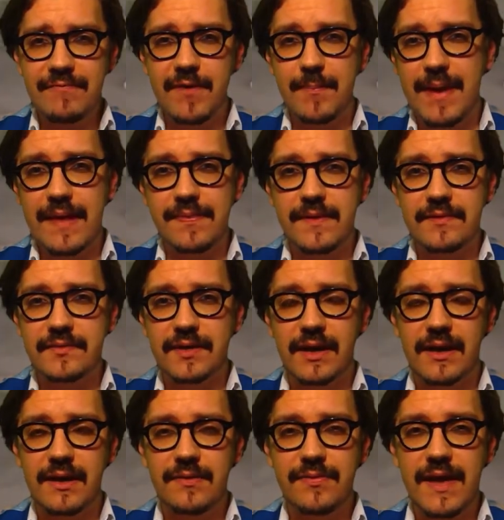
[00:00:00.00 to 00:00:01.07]
met this
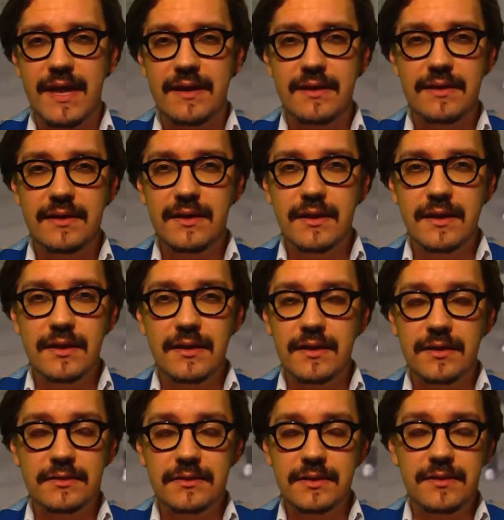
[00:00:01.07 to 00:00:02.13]
guy, then
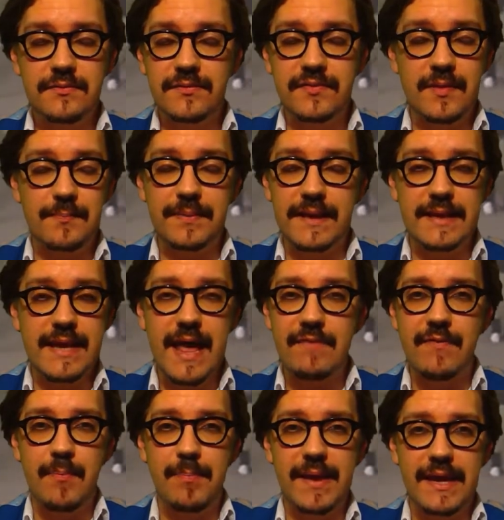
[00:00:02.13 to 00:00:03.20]
you've simply
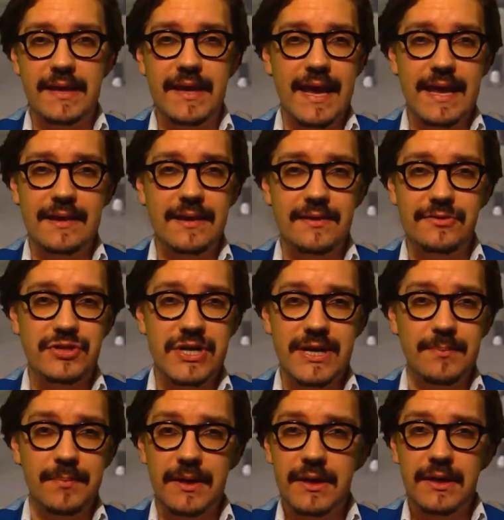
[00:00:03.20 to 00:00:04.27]
never been in a
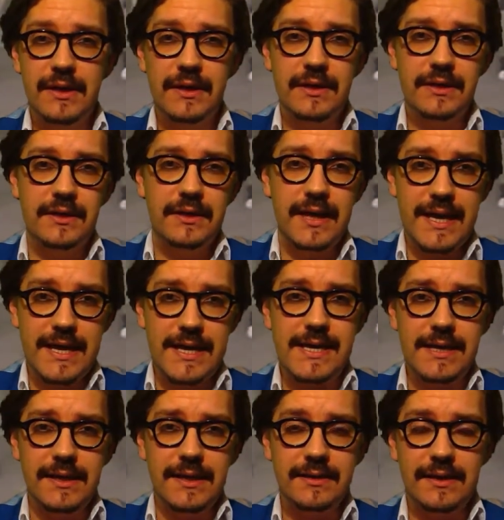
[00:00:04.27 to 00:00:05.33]
gym.
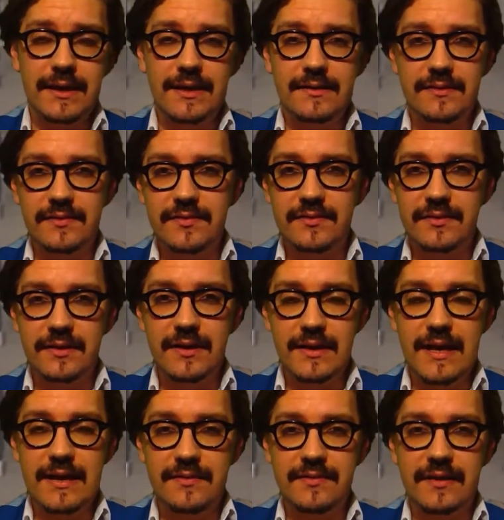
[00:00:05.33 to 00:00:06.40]
He, and it
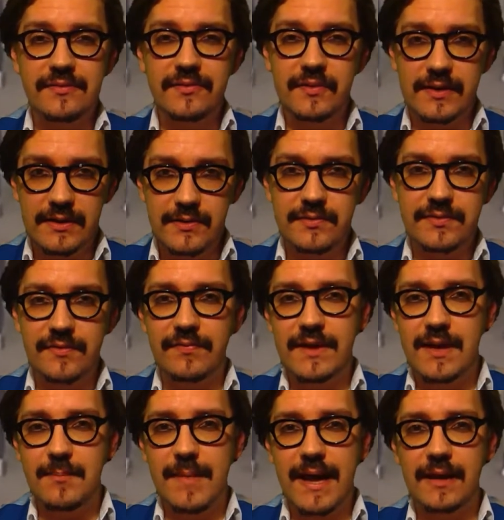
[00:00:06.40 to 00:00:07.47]
is exclusively
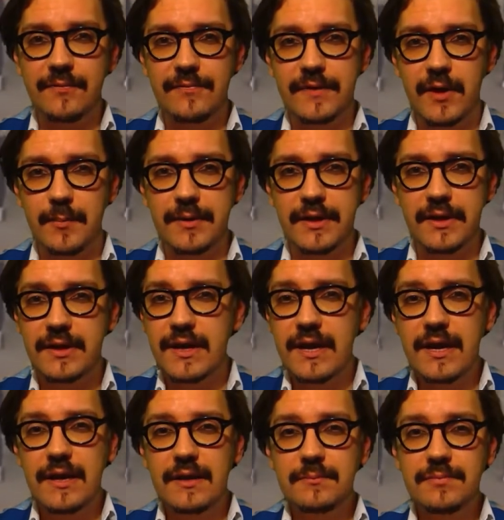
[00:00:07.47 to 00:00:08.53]
a male phenomenon,
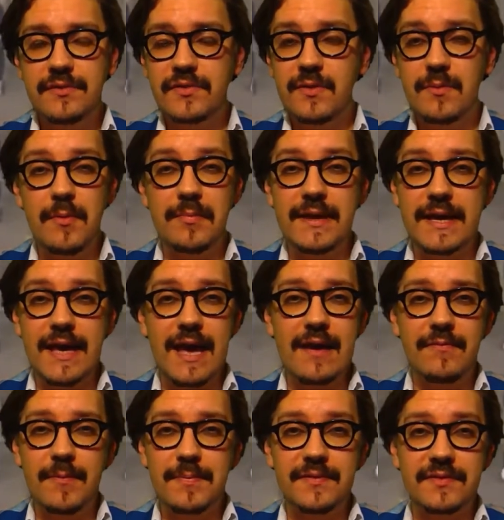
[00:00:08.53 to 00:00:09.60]
presumably gave
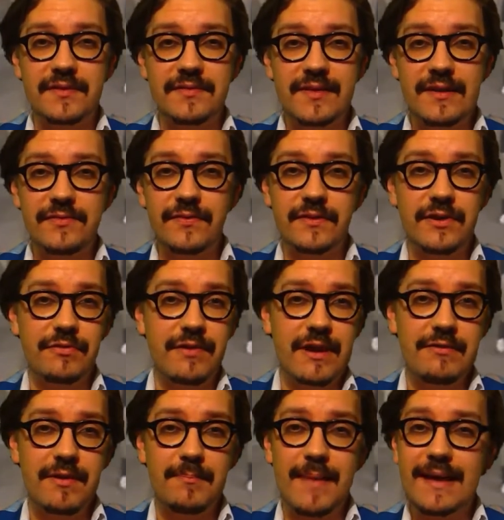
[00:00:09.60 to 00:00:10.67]
up a successful career
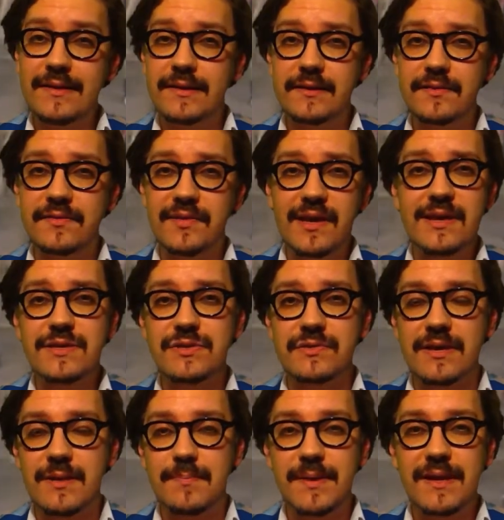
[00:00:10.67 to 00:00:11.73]
in medical
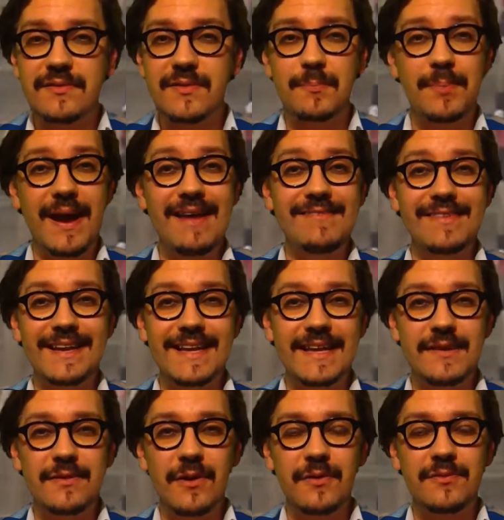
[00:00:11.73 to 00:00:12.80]
surgery because apparently he
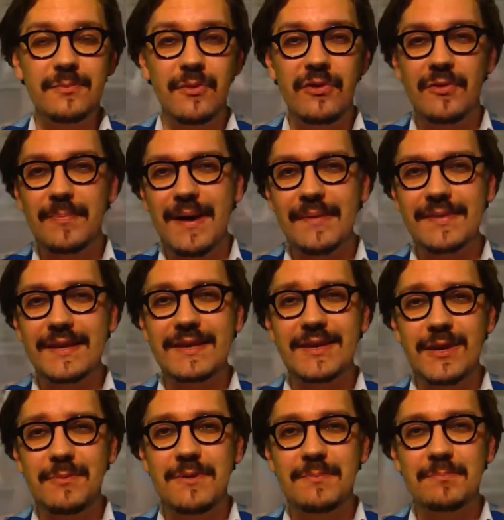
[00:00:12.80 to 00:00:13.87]
knows more about the
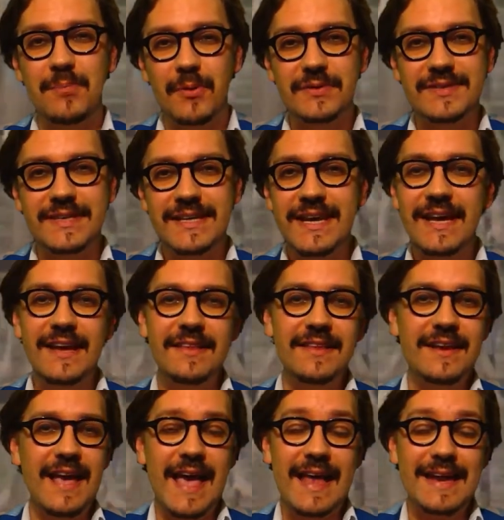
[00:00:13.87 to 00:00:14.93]
human body than
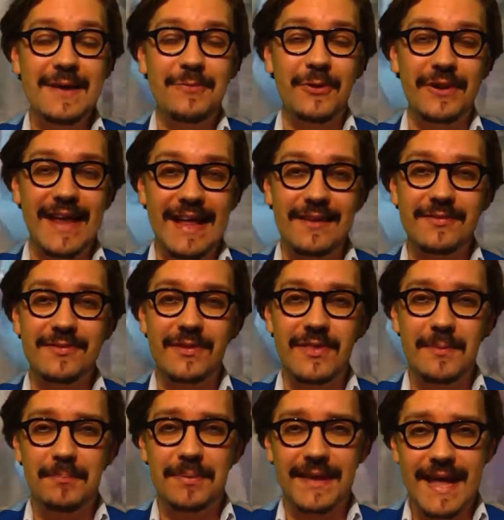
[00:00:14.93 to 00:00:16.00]
anyone else on the
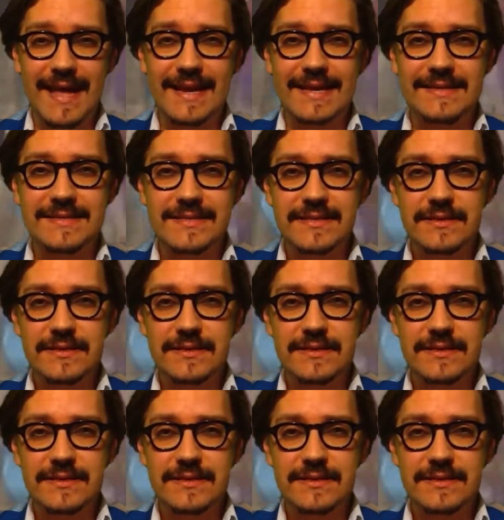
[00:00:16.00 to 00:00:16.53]
planet.